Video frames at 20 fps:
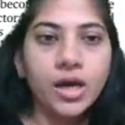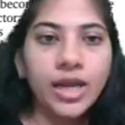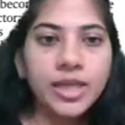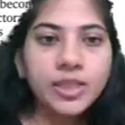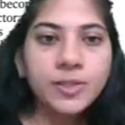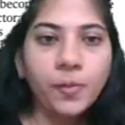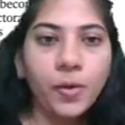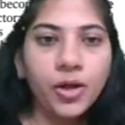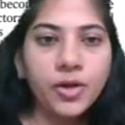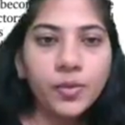
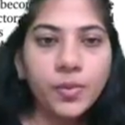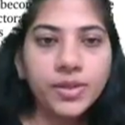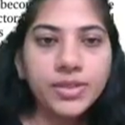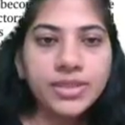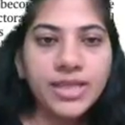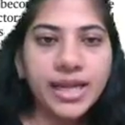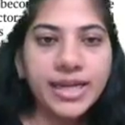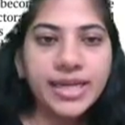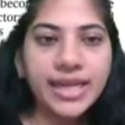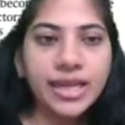Its point
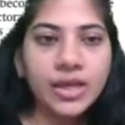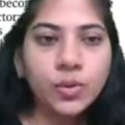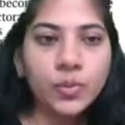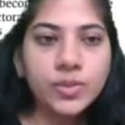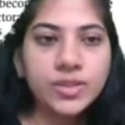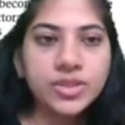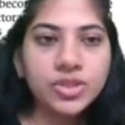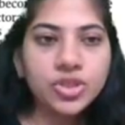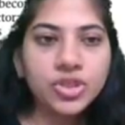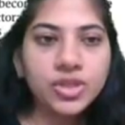was that
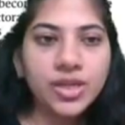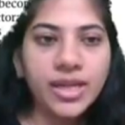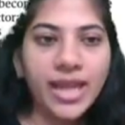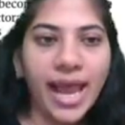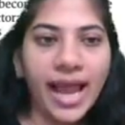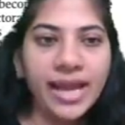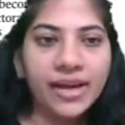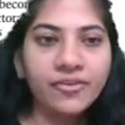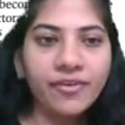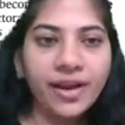inquisitional
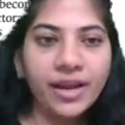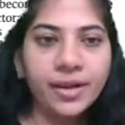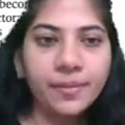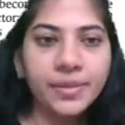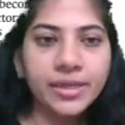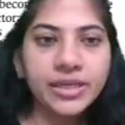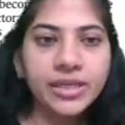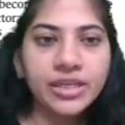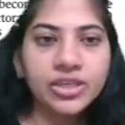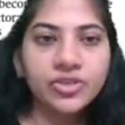and
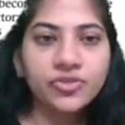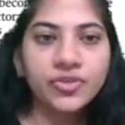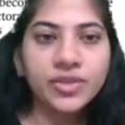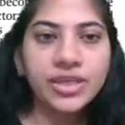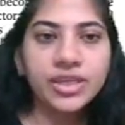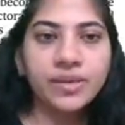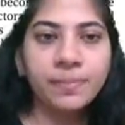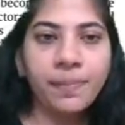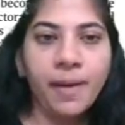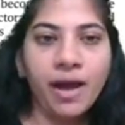recommendatory